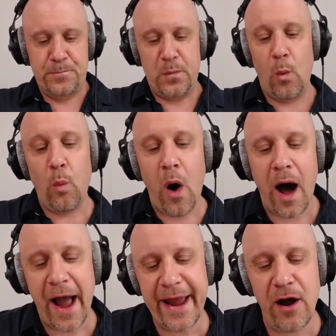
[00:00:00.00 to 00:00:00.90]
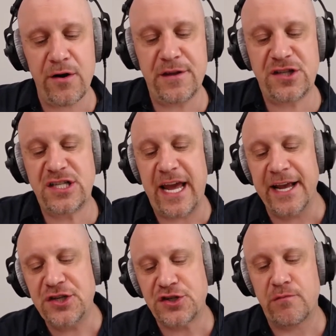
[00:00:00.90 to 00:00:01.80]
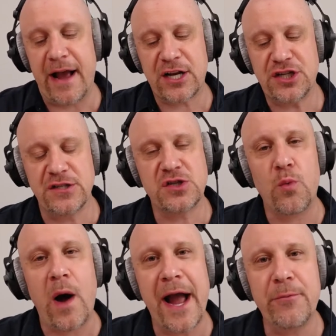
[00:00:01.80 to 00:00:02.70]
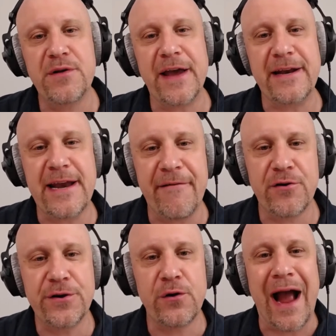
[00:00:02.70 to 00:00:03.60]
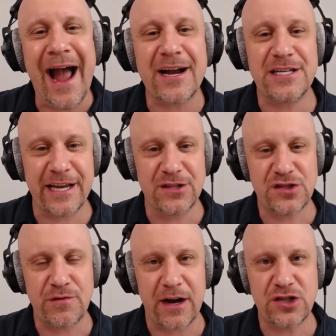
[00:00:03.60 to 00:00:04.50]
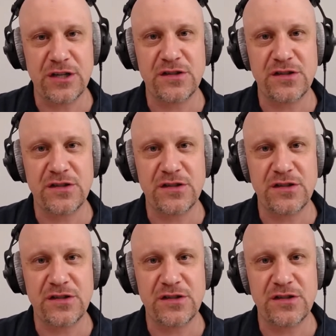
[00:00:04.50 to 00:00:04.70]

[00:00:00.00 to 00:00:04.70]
Why are the stage directions, why were they never your acting instructions?